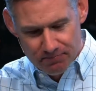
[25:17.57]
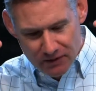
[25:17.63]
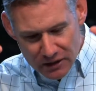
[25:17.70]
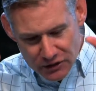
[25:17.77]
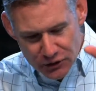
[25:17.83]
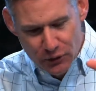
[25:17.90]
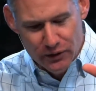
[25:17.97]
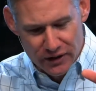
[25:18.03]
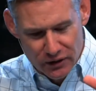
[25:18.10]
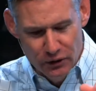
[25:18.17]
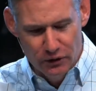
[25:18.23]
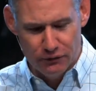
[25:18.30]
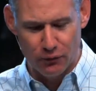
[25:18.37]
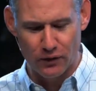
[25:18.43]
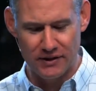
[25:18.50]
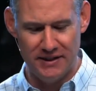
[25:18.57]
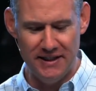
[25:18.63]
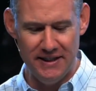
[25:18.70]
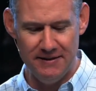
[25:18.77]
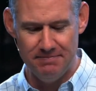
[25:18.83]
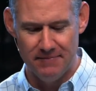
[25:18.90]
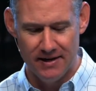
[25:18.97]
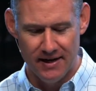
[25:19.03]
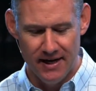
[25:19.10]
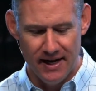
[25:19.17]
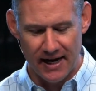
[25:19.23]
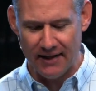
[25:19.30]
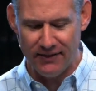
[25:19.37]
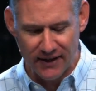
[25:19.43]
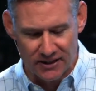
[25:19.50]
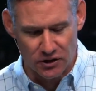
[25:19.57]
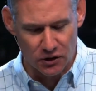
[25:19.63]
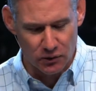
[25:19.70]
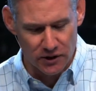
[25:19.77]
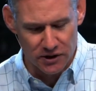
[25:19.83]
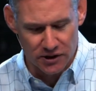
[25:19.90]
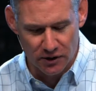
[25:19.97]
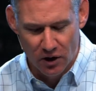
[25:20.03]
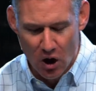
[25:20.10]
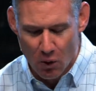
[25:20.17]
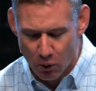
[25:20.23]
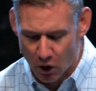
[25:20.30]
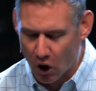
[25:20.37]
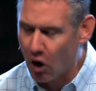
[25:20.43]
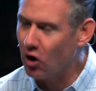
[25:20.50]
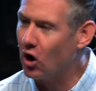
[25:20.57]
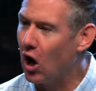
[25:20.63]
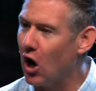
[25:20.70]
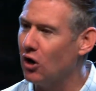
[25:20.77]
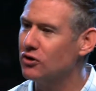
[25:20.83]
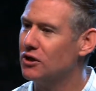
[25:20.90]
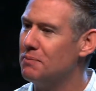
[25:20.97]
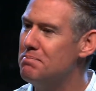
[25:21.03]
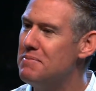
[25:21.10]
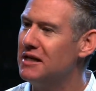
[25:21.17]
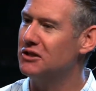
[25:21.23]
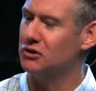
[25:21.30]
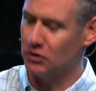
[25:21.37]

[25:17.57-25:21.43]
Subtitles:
do it in Luke 14. And I think as a Christian, we're all called to minister